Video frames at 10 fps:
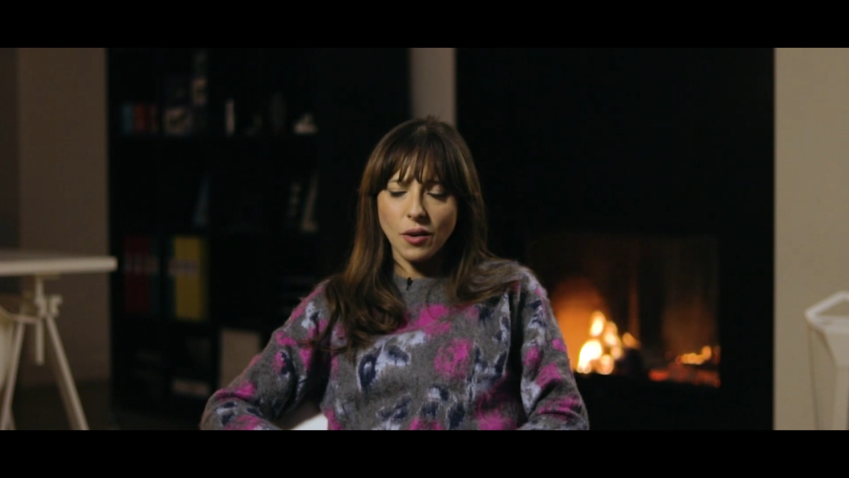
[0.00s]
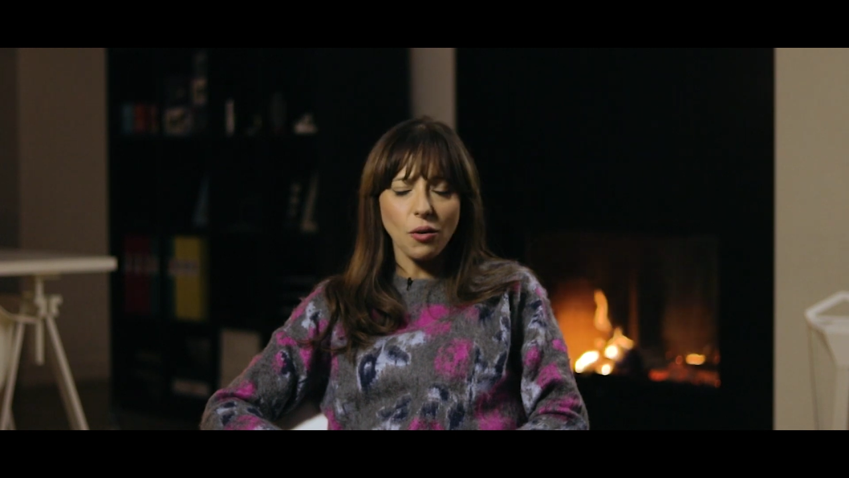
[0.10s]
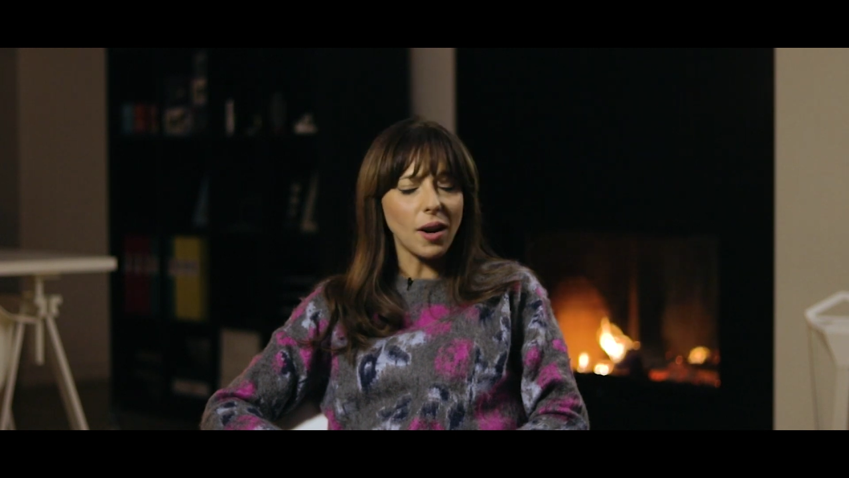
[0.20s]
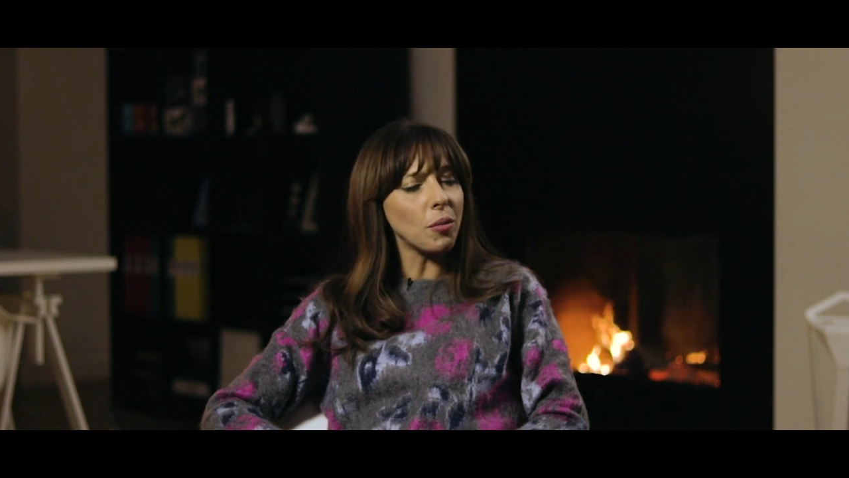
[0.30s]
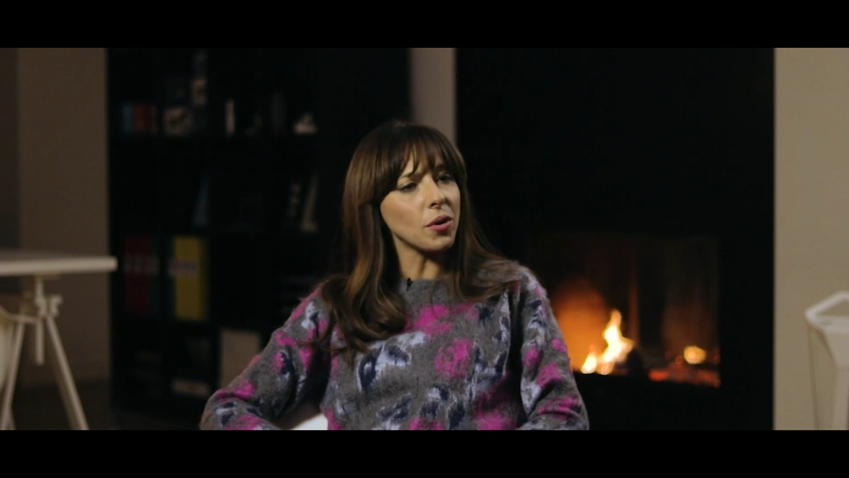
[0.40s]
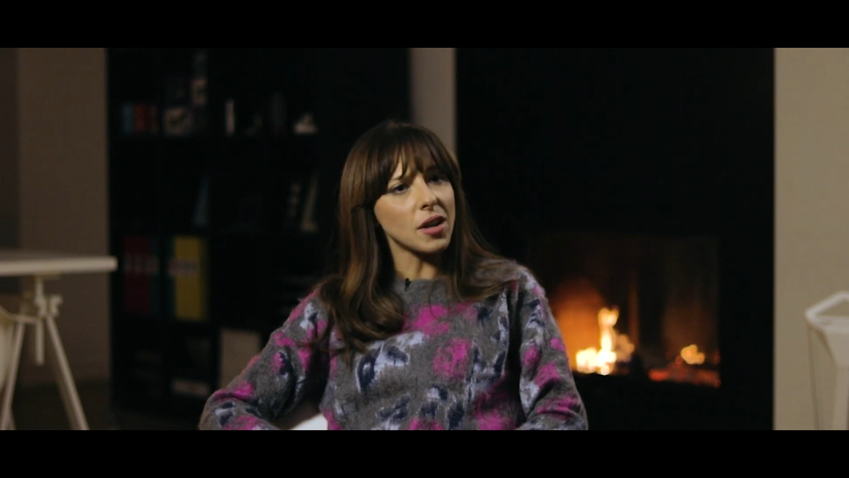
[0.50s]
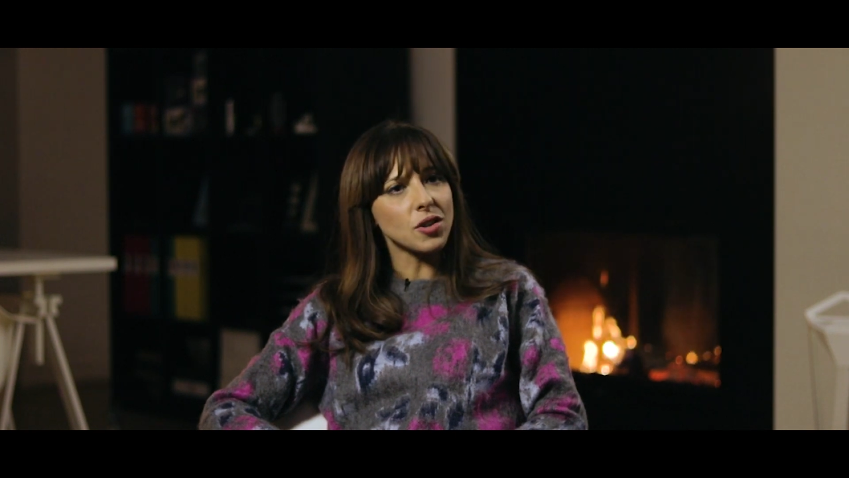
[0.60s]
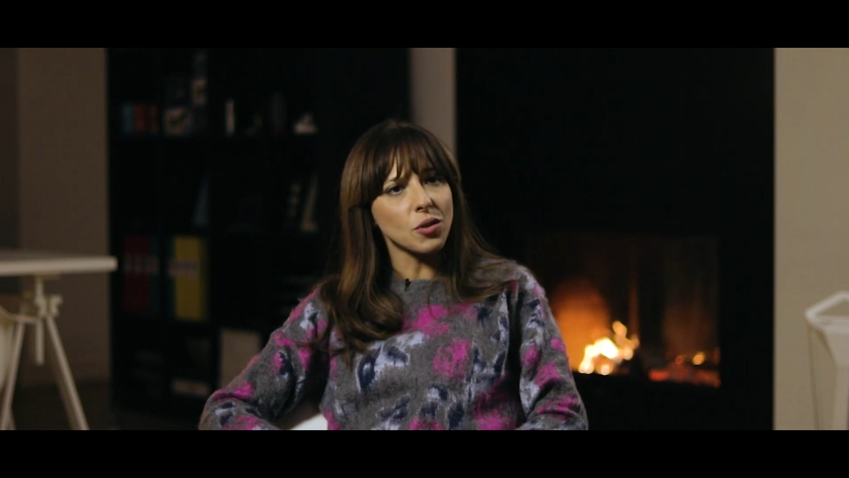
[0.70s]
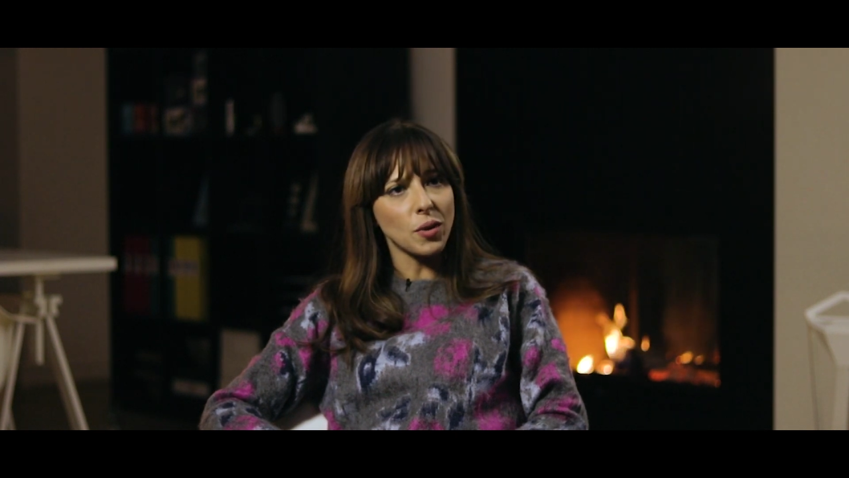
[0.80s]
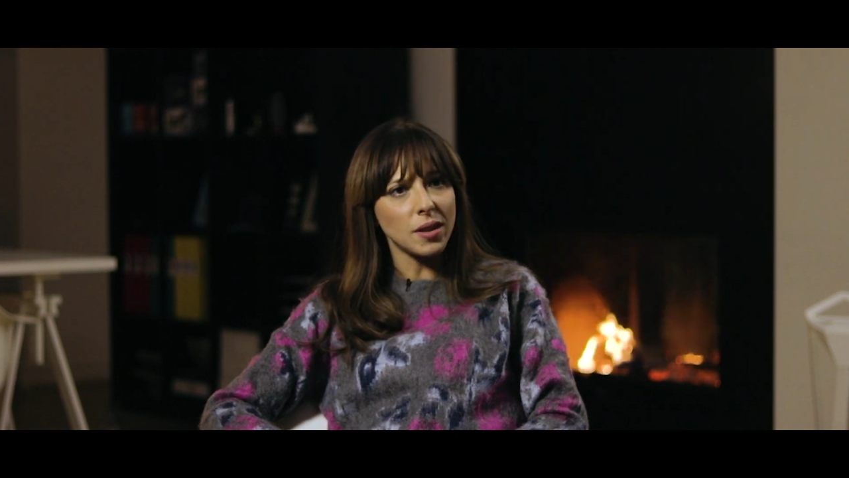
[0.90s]

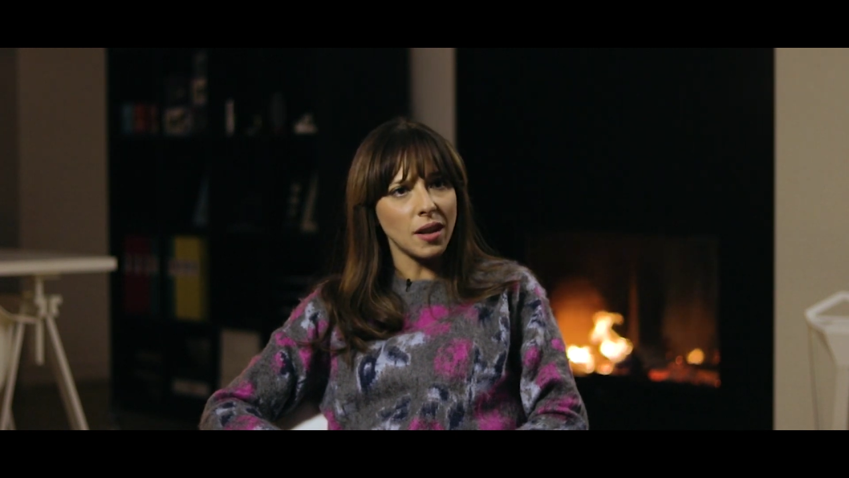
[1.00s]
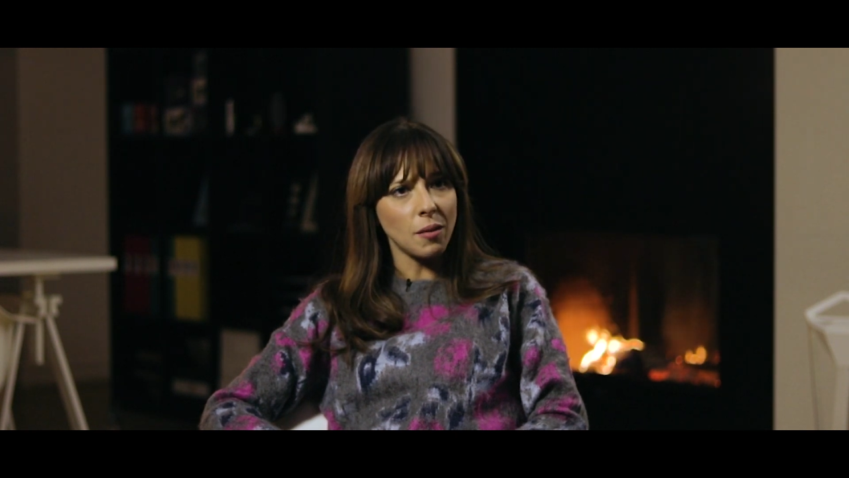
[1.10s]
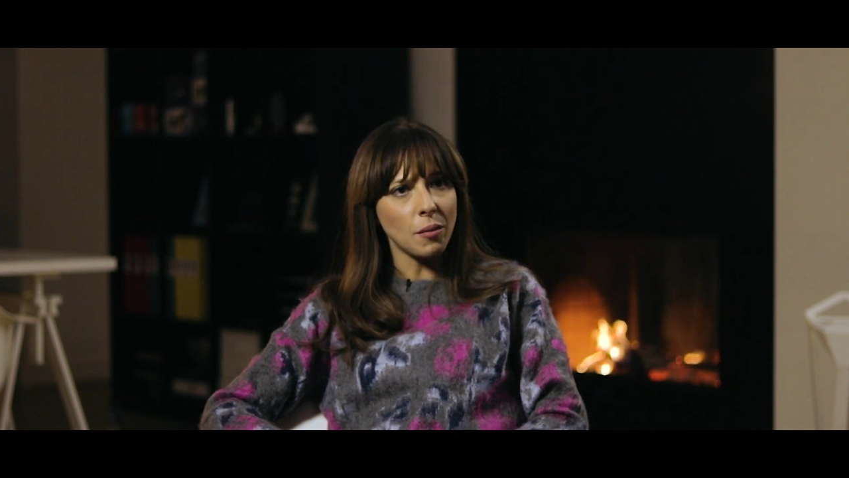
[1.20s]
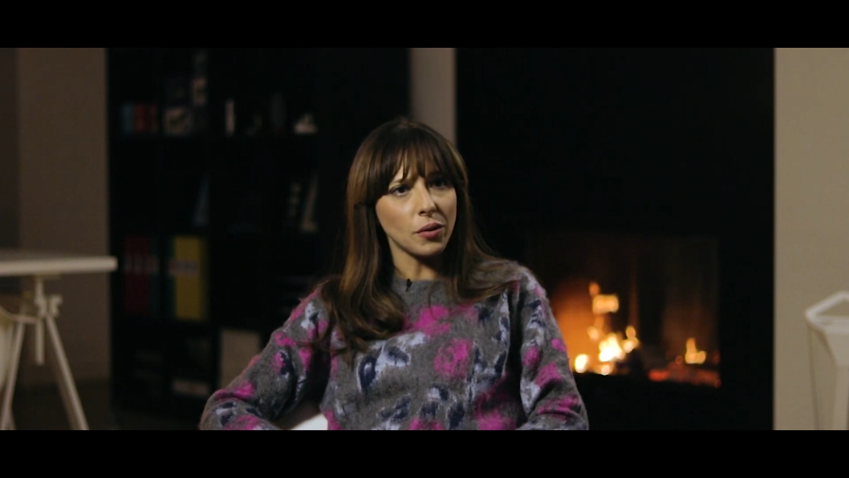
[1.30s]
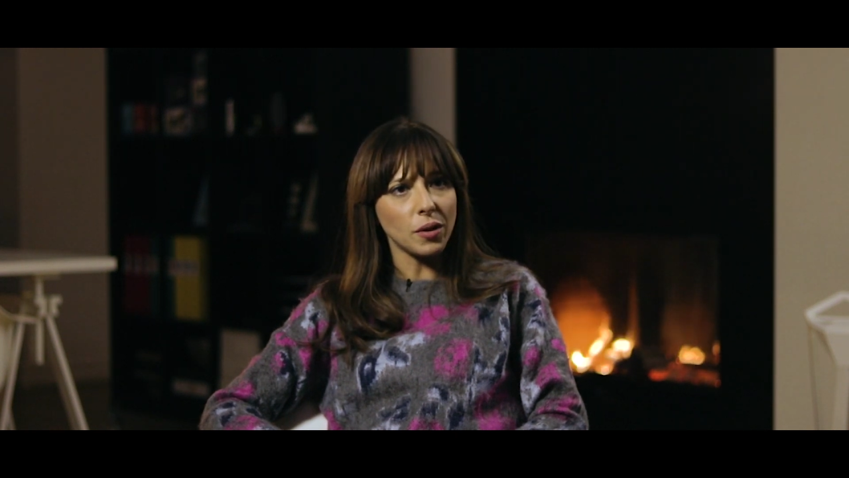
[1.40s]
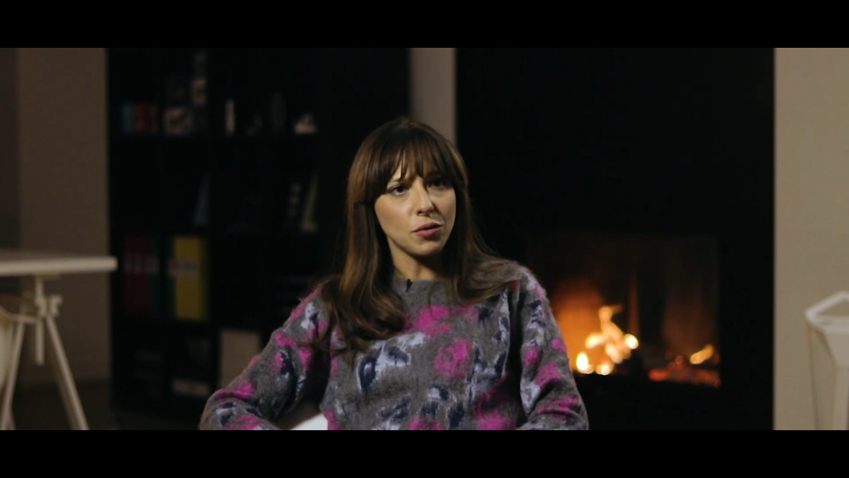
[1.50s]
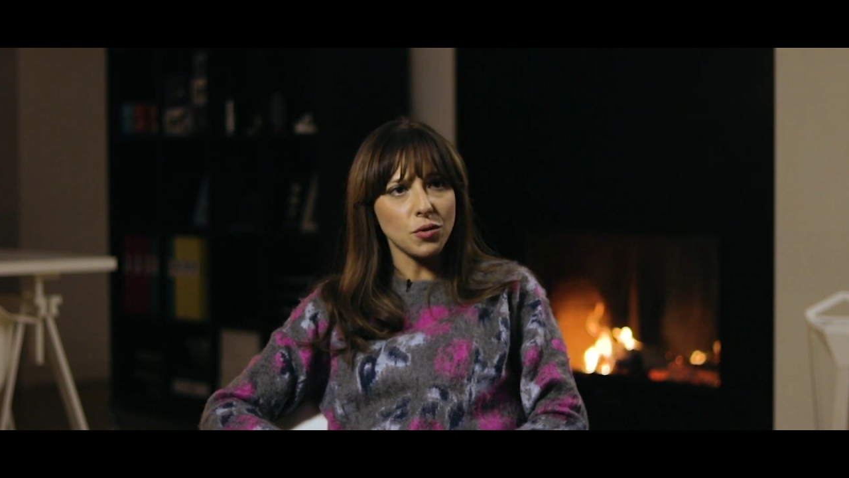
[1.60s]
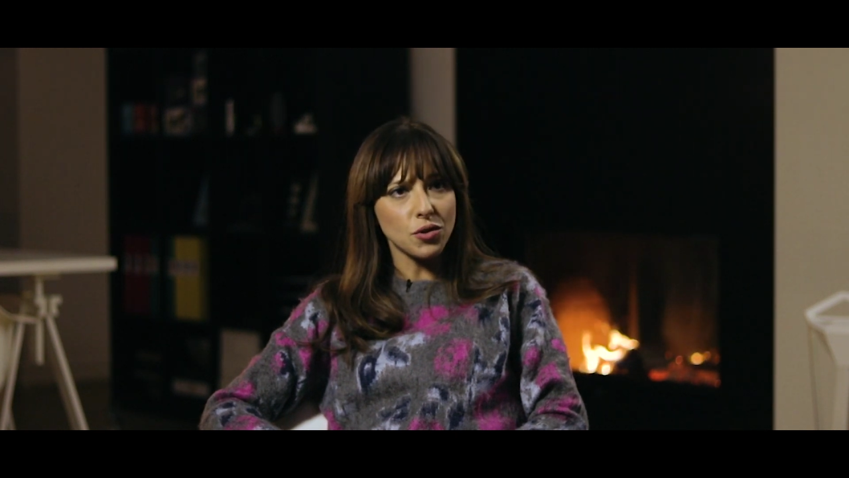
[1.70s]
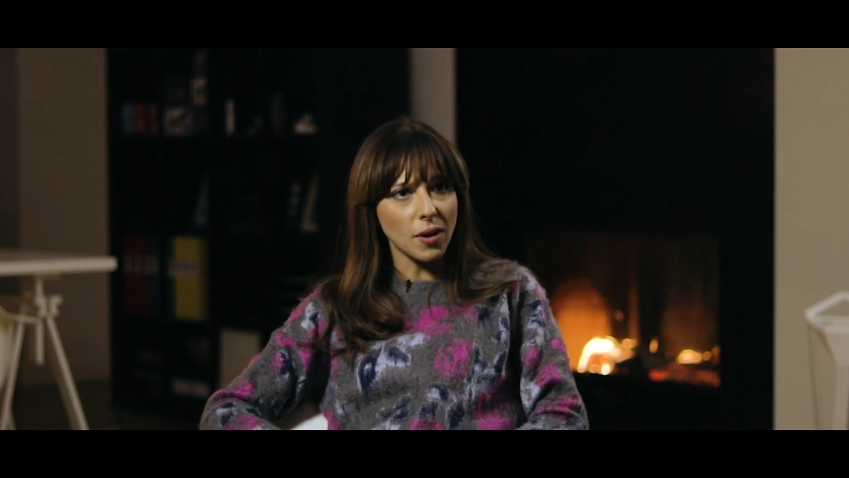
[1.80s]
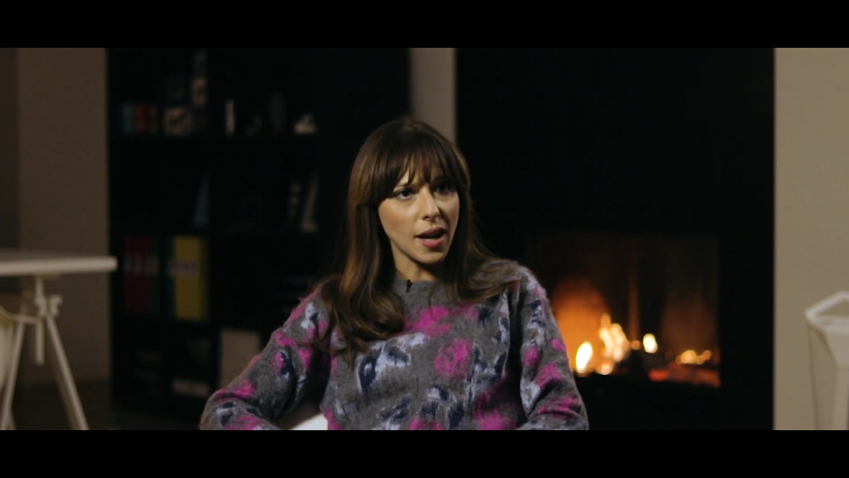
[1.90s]
collaboration with him on the
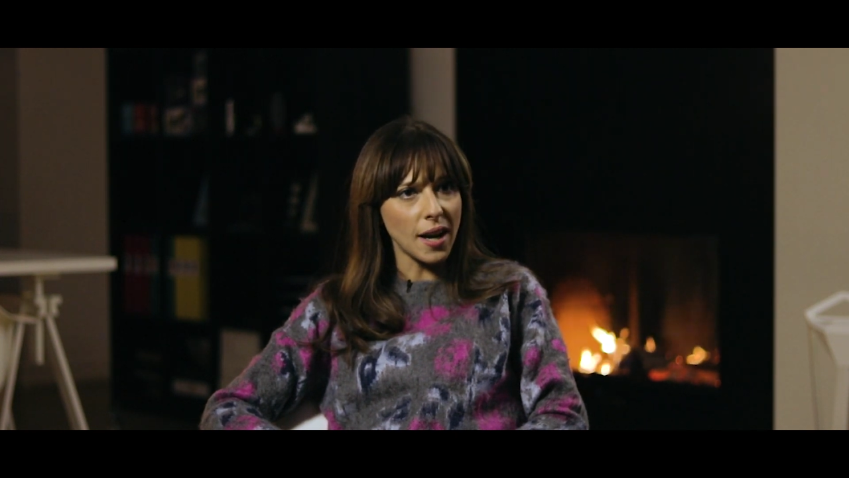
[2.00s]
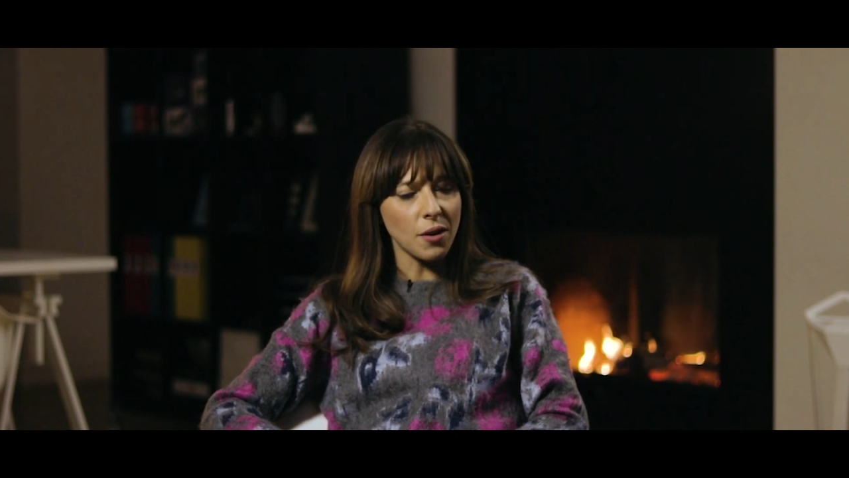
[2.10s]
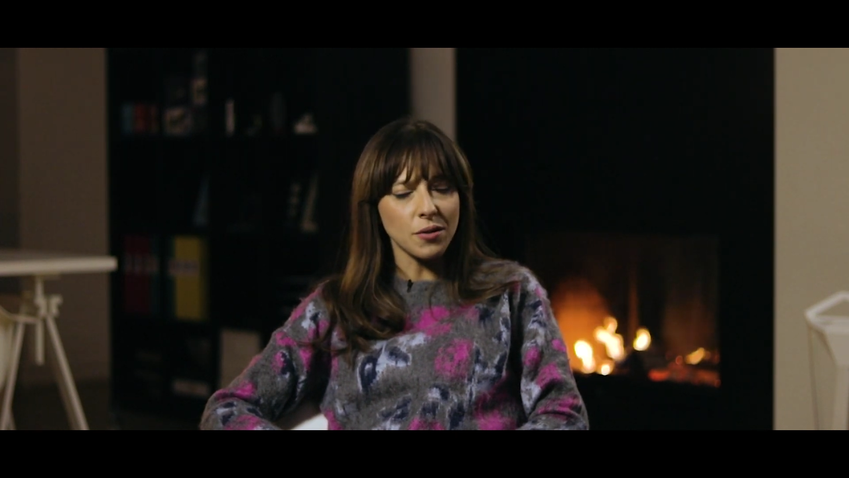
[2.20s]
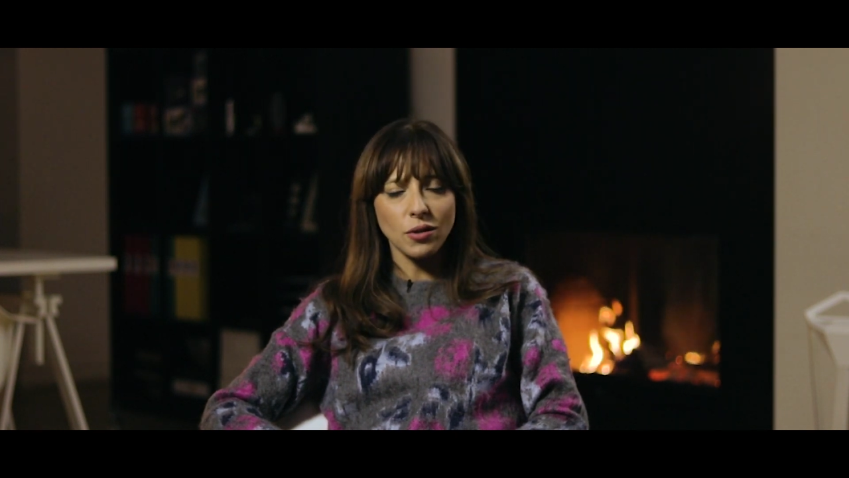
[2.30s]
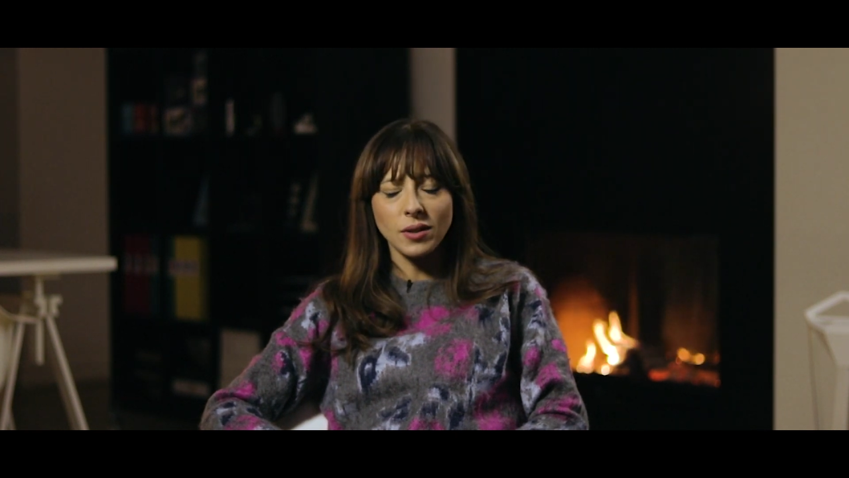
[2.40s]
Future Lions,